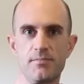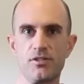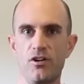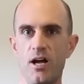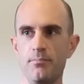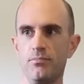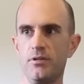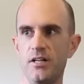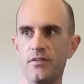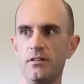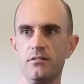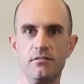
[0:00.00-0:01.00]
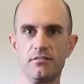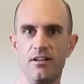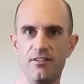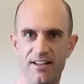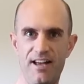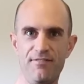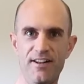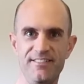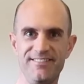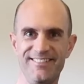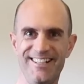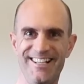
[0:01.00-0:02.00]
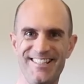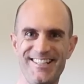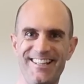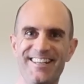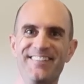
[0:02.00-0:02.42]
subscribe, whatever. Have fun. See you